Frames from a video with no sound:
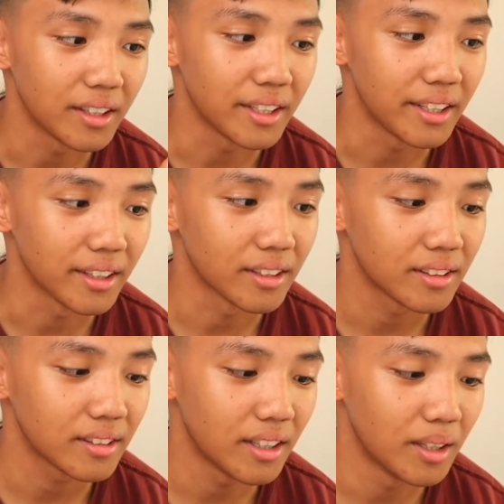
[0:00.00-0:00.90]
here
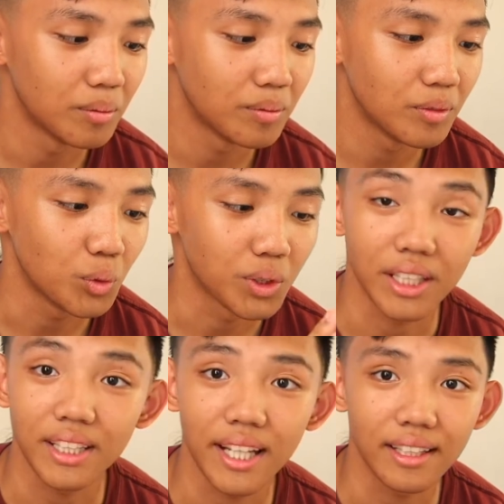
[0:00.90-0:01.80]
once
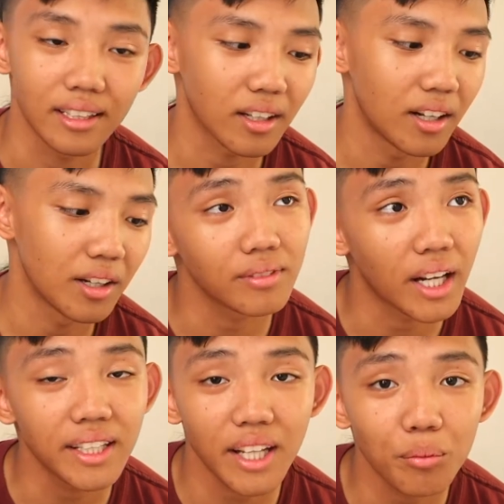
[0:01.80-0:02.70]
I take this off.
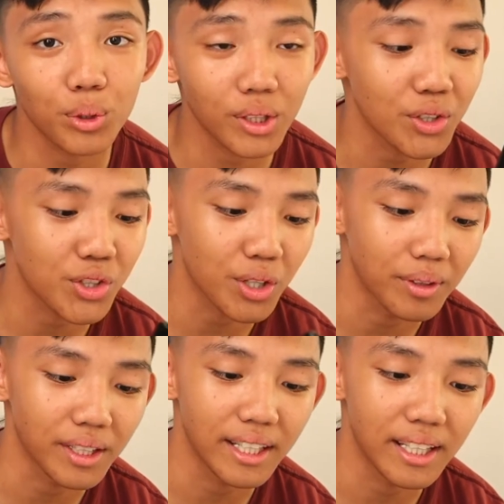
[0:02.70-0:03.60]
99% sure
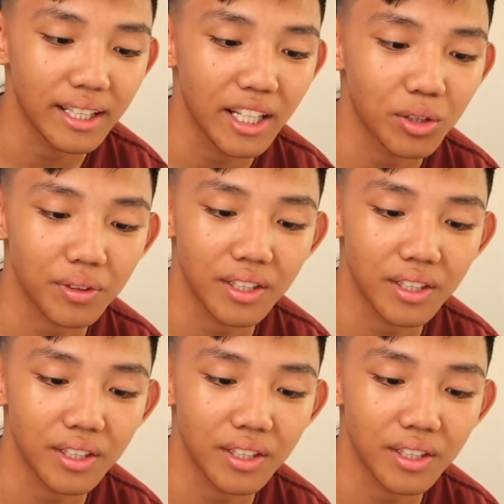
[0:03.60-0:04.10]
I'm gonna get a case for